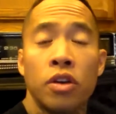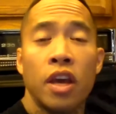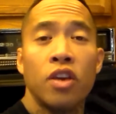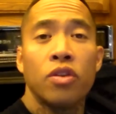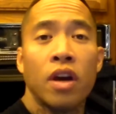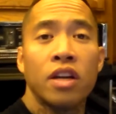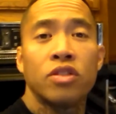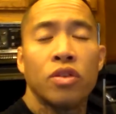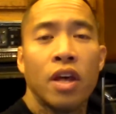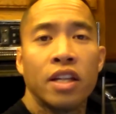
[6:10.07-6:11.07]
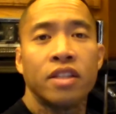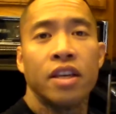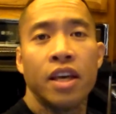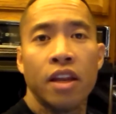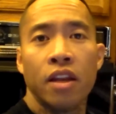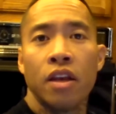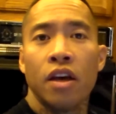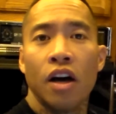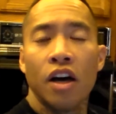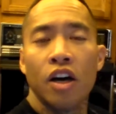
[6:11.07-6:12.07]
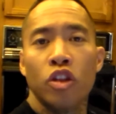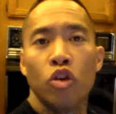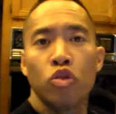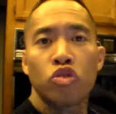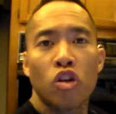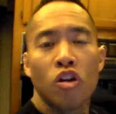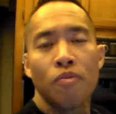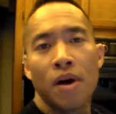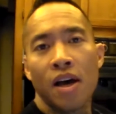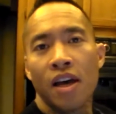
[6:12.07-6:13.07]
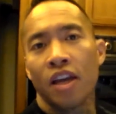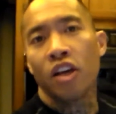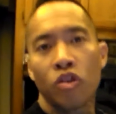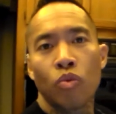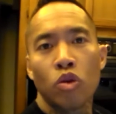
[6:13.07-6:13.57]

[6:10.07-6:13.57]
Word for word: Okay, you guys, so that's it. Those are my